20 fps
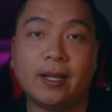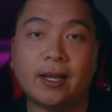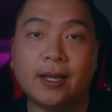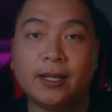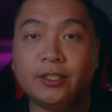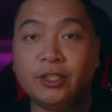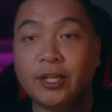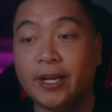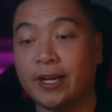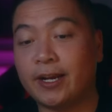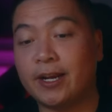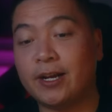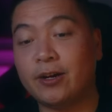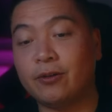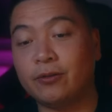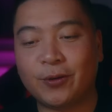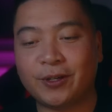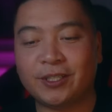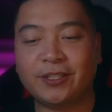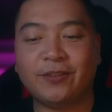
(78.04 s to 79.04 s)
uh, checking
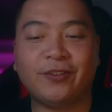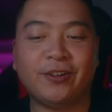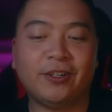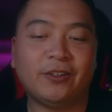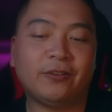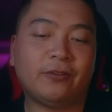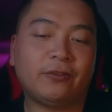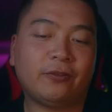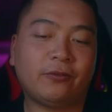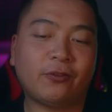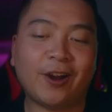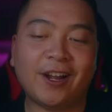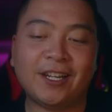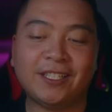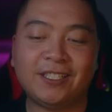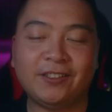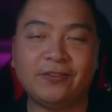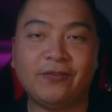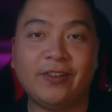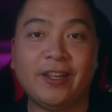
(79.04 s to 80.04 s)
out Christopher
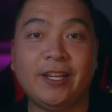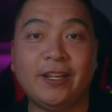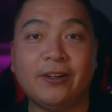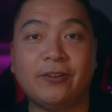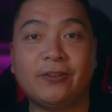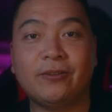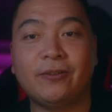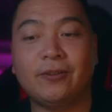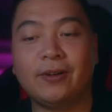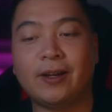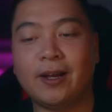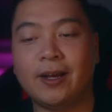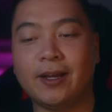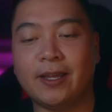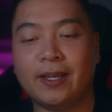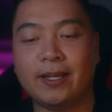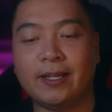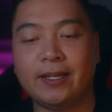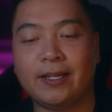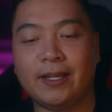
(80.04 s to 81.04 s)
Frost's video. Uh,
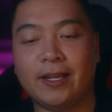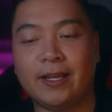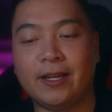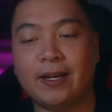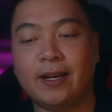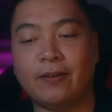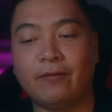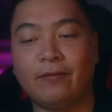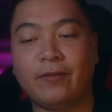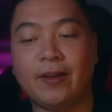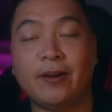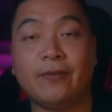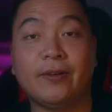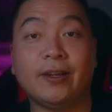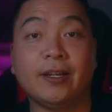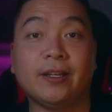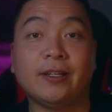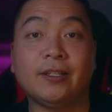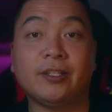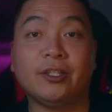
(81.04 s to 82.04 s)
he did a
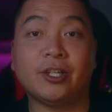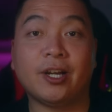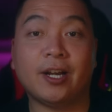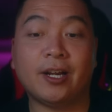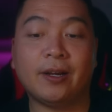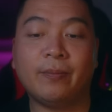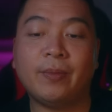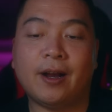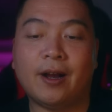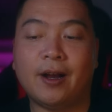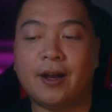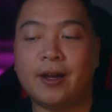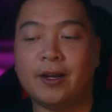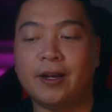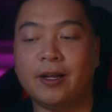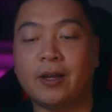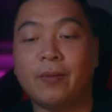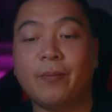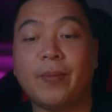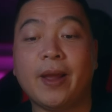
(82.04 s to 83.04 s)
very good job on
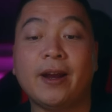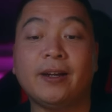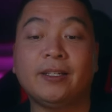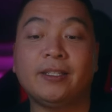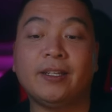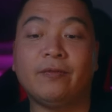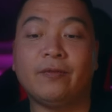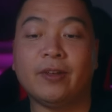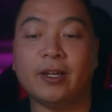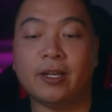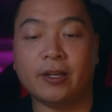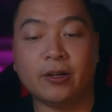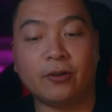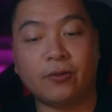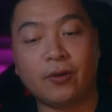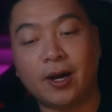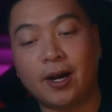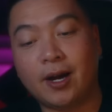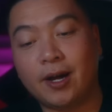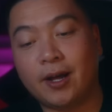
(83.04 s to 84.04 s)
a comparison
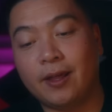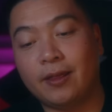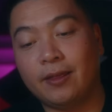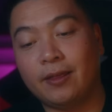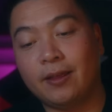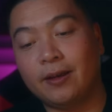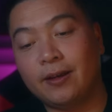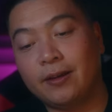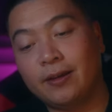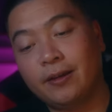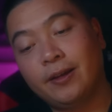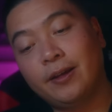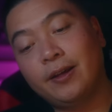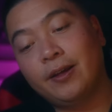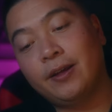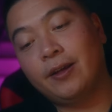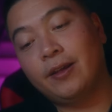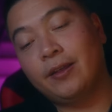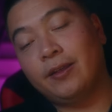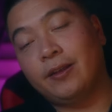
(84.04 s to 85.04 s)
video on the
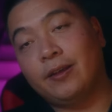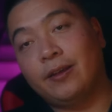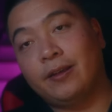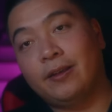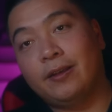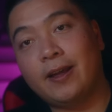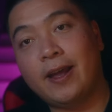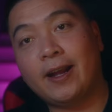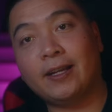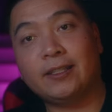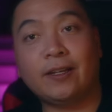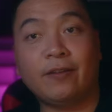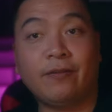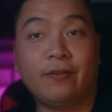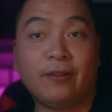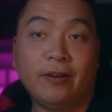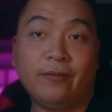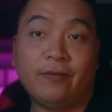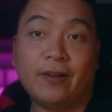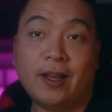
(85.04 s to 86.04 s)
the, the
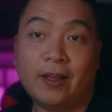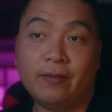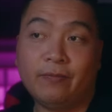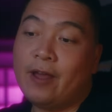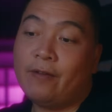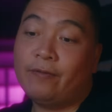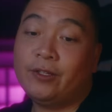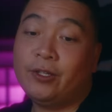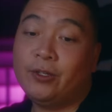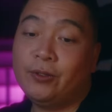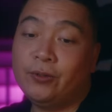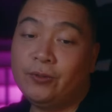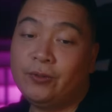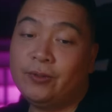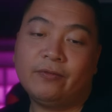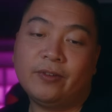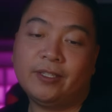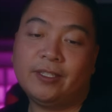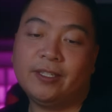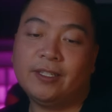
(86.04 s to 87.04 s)
XF35F2
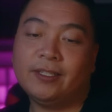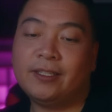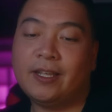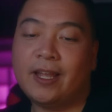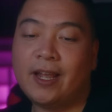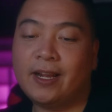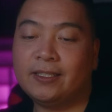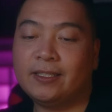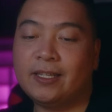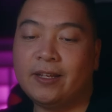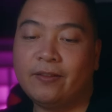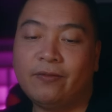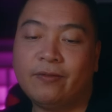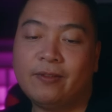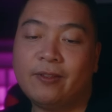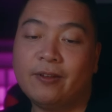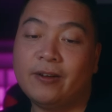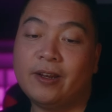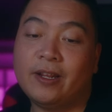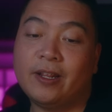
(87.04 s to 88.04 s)
versus the
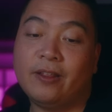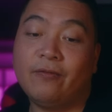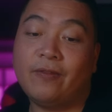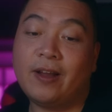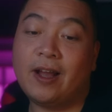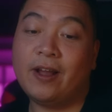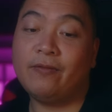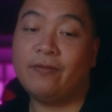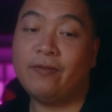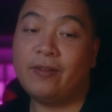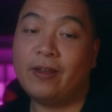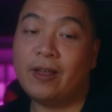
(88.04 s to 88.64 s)
XF35